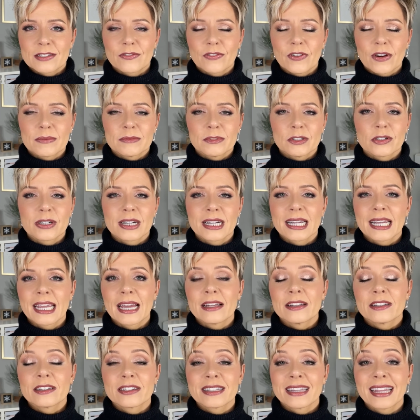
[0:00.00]
from Laura
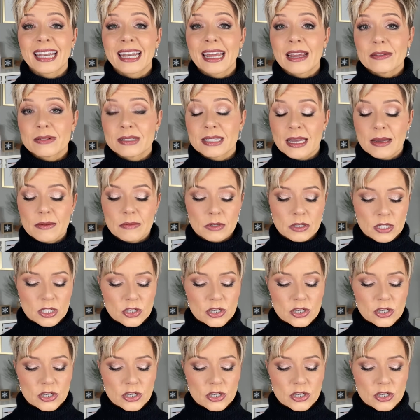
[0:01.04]
Geller that I was able to